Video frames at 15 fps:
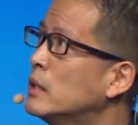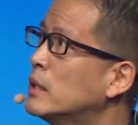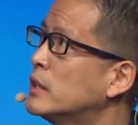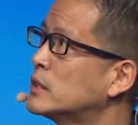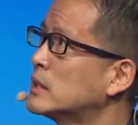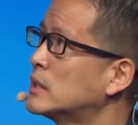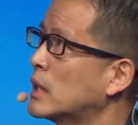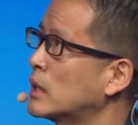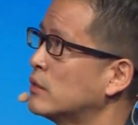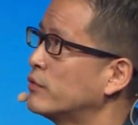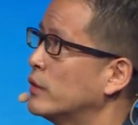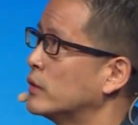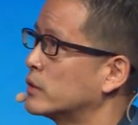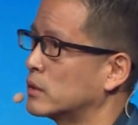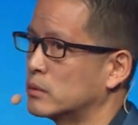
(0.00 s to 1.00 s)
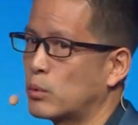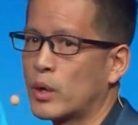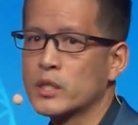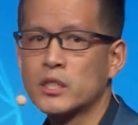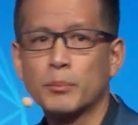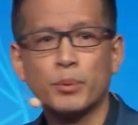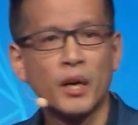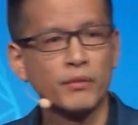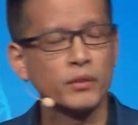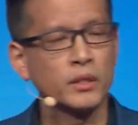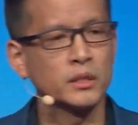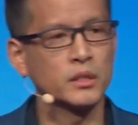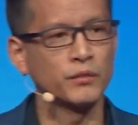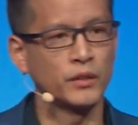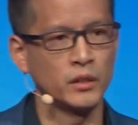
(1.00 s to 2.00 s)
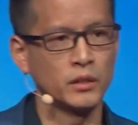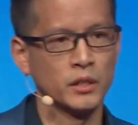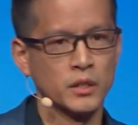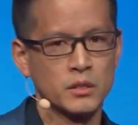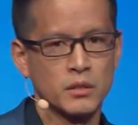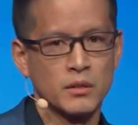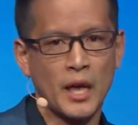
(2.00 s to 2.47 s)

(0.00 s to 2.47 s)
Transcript: Here's the second filter. Where's the prevalence of illness?